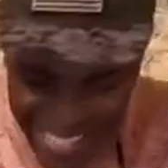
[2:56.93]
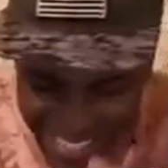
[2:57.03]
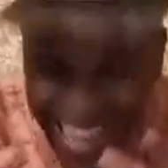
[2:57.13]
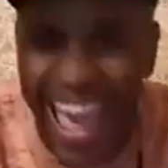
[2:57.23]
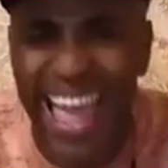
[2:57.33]

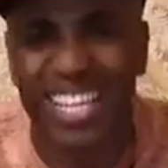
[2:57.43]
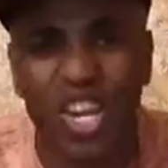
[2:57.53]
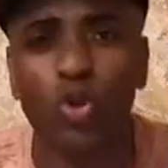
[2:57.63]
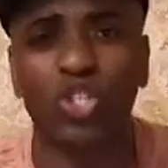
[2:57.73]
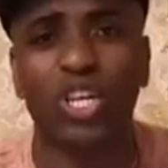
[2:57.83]
But the Lord
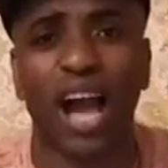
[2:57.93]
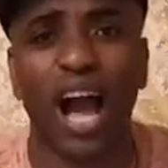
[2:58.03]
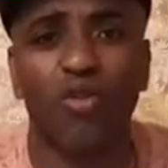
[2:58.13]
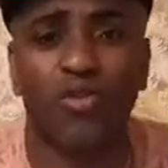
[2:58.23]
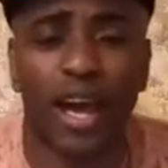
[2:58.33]
has sent me with
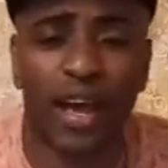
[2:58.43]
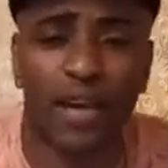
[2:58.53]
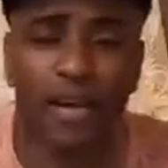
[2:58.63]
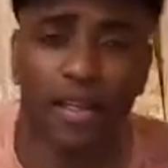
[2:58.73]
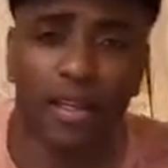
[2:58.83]
a word
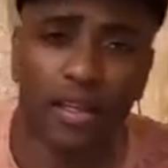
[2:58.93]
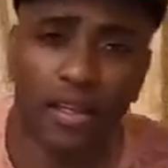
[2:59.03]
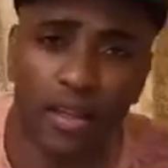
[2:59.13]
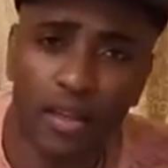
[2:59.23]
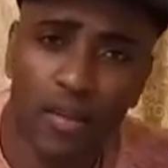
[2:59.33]

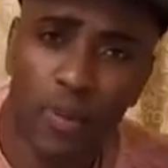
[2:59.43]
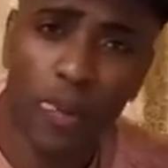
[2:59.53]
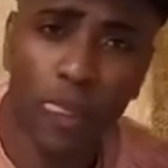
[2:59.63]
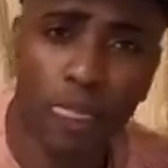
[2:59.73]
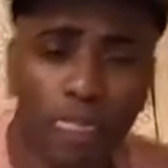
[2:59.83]
to
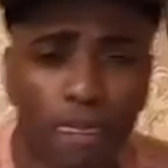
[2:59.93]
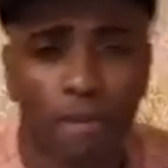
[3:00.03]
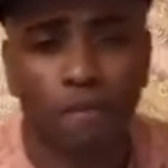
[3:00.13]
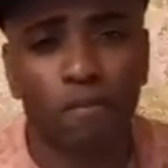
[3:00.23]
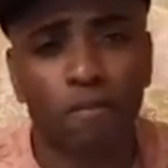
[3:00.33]

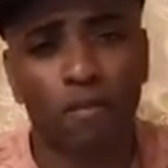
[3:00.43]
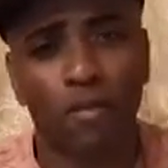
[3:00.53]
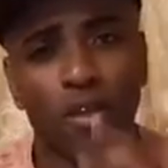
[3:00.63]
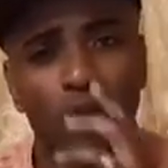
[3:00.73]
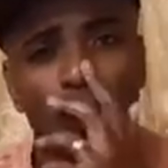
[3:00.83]
encourage you, to
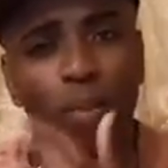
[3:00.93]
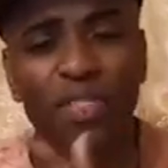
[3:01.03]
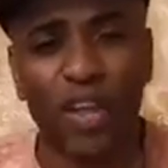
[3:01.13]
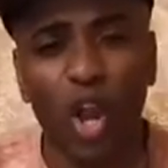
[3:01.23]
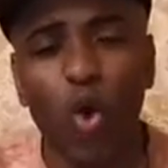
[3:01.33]
empower
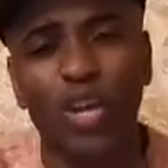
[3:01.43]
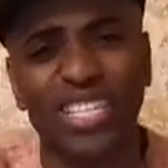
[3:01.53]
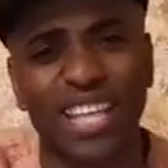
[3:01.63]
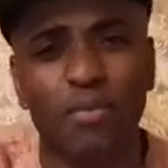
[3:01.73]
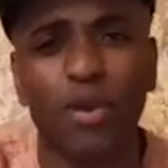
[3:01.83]
you, to
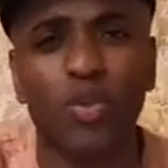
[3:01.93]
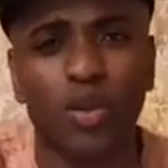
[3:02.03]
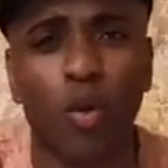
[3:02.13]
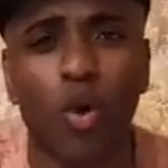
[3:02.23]
open